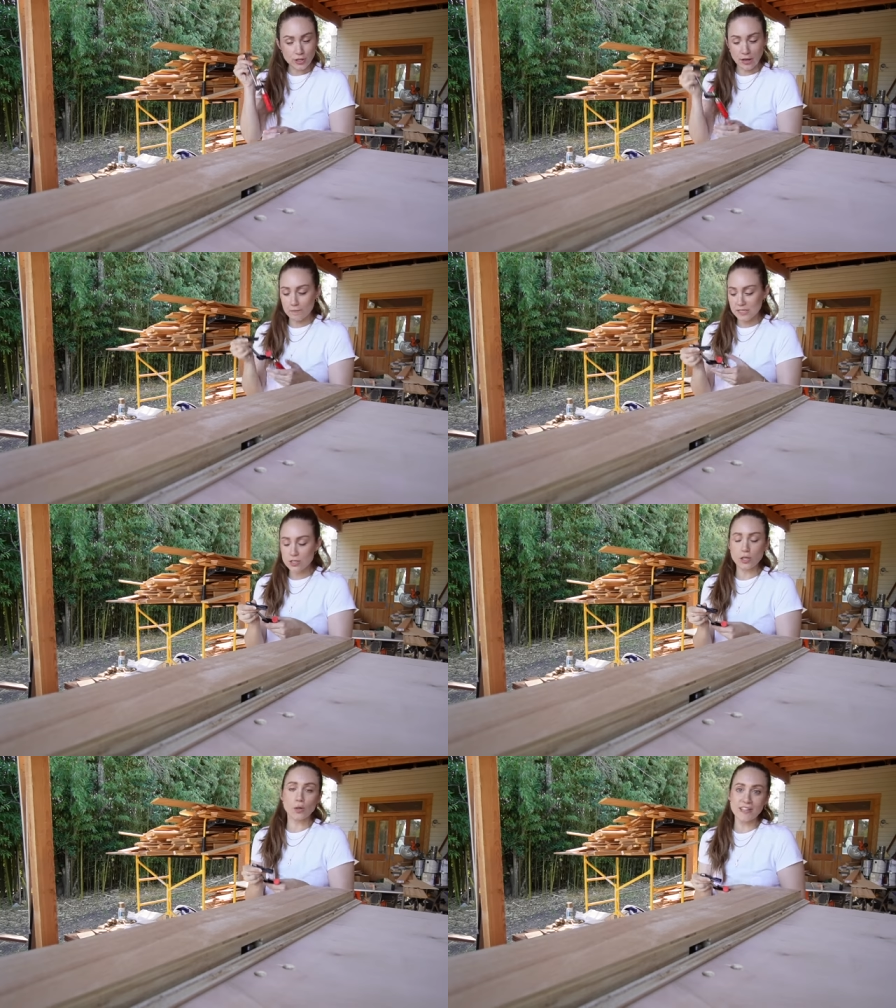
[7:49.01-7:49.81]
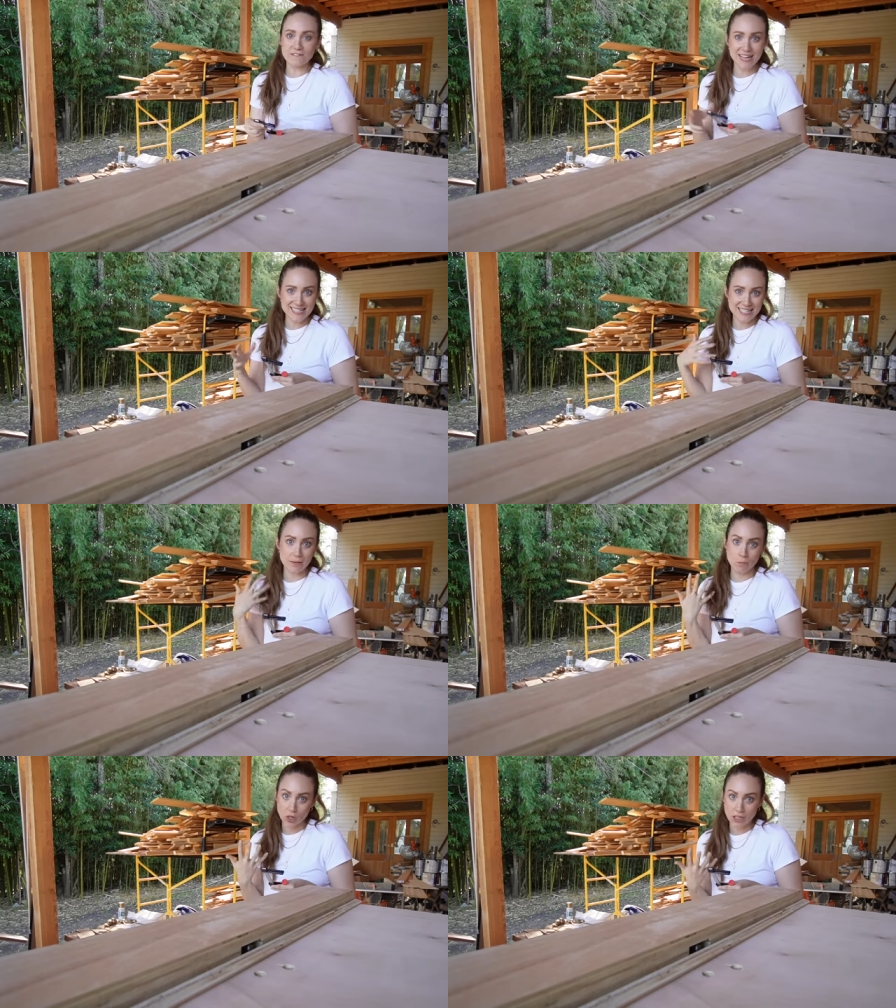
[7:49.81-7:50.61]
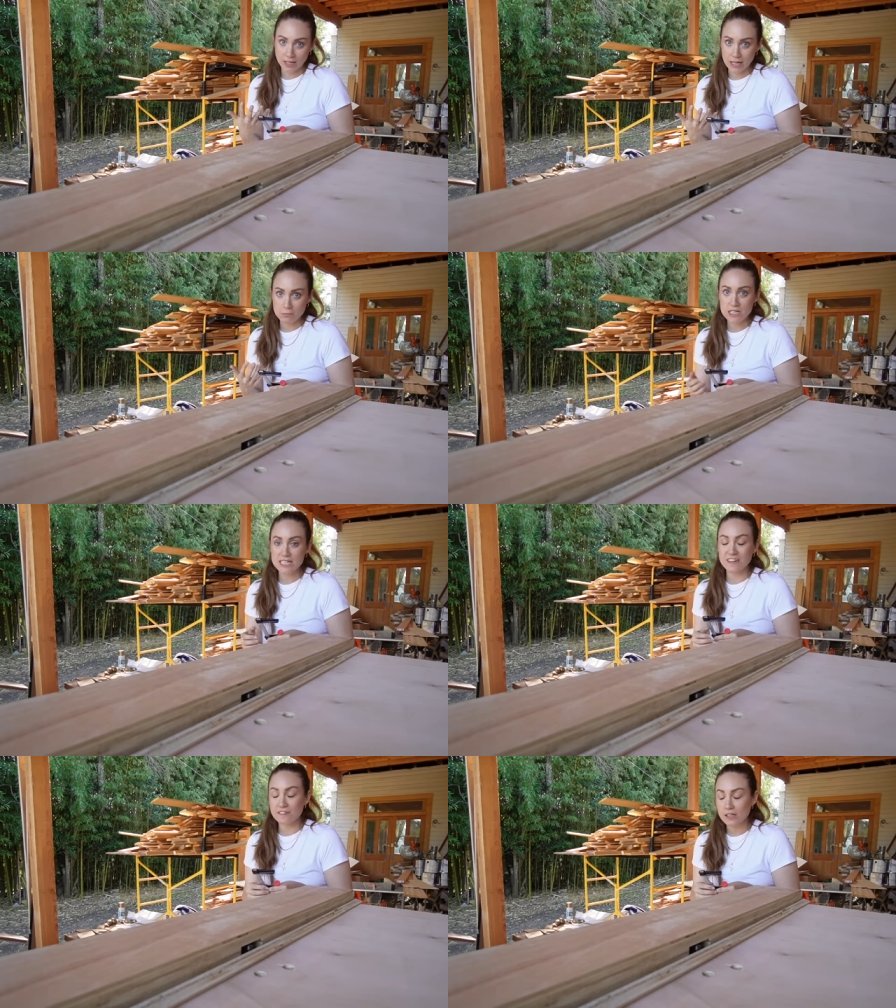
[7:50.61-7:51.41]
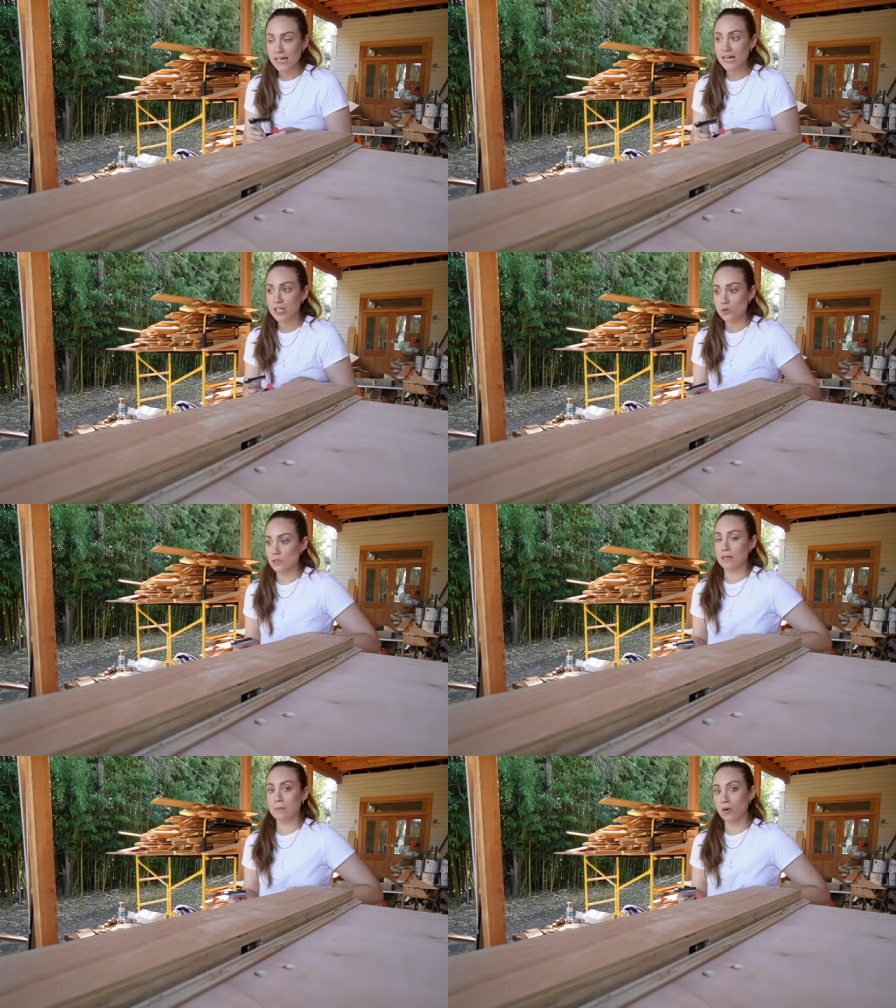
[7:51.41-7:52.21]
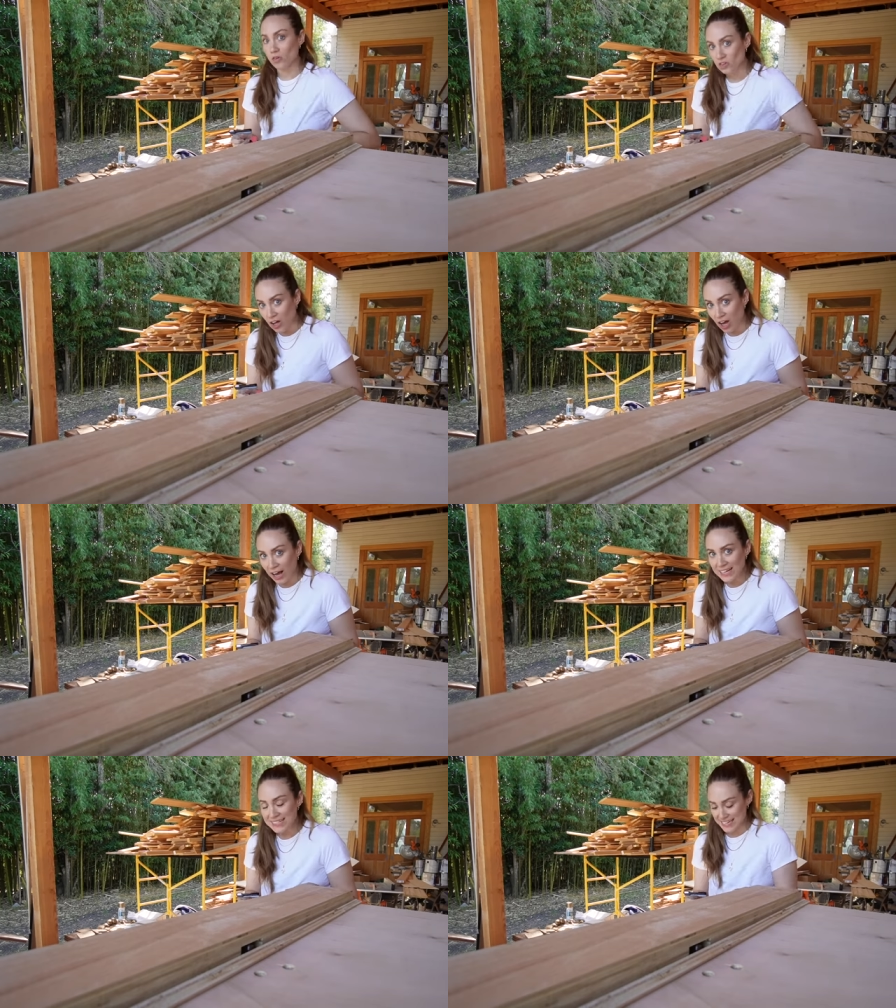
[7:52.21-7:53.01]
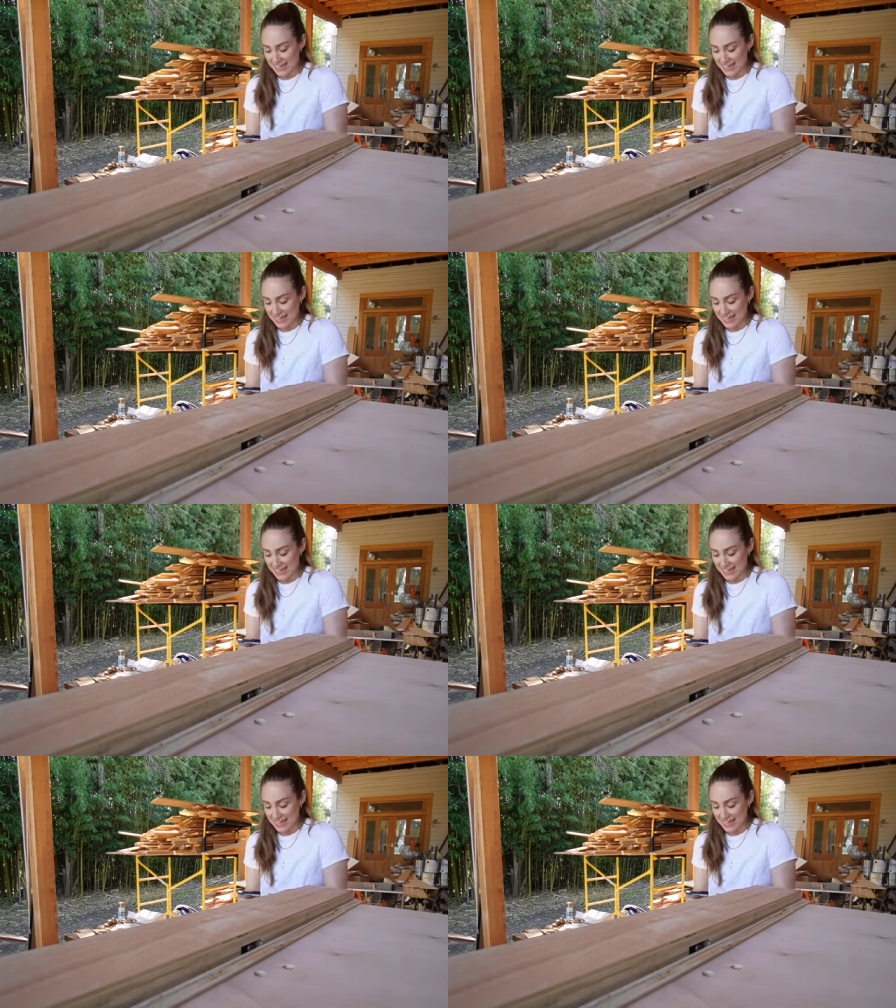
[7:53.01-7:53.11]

I've been slowly investing in more clamps because I feel like I use them a lot.